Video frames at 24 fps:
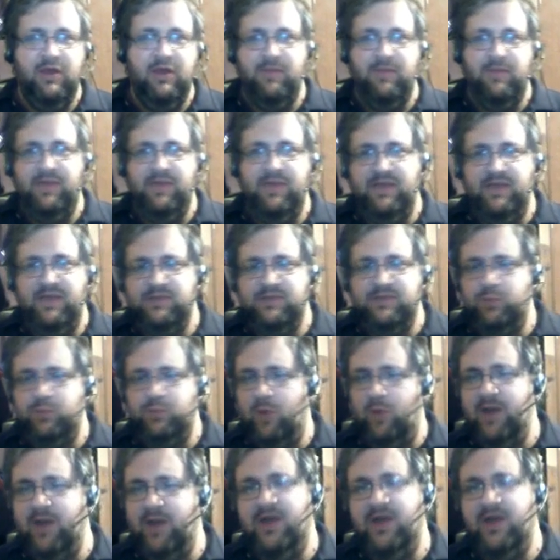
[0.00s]
Because
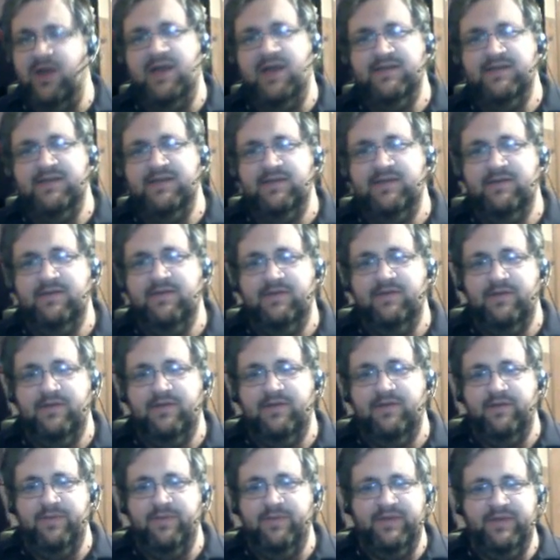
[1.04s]
why not?
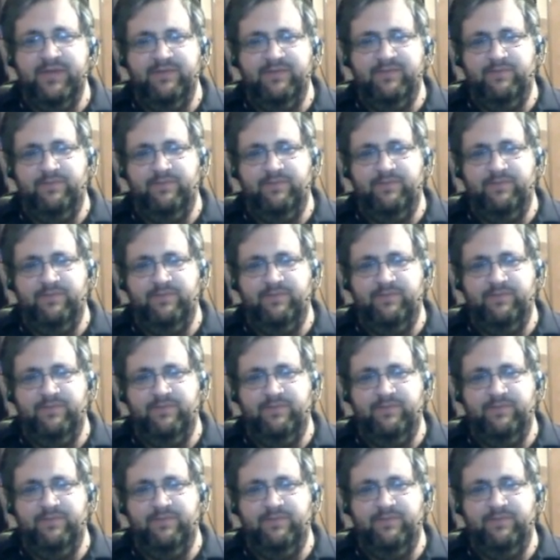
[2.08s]
I mean,